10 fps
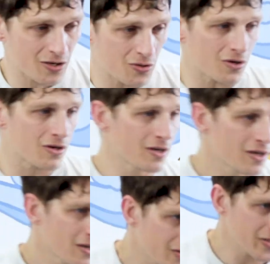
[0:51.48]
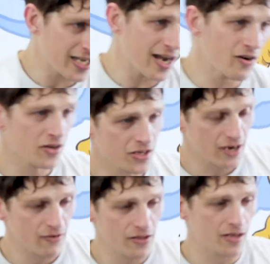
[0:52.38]
cool. There's a counter to
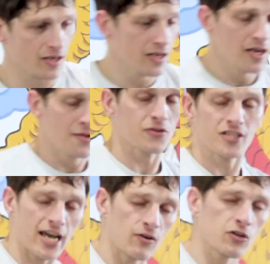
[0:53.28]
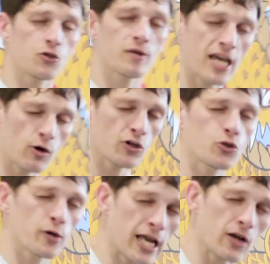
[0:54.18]
everything. There's a counter to a counter
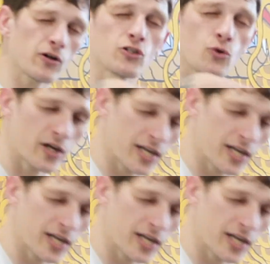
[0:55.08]
to a counter to a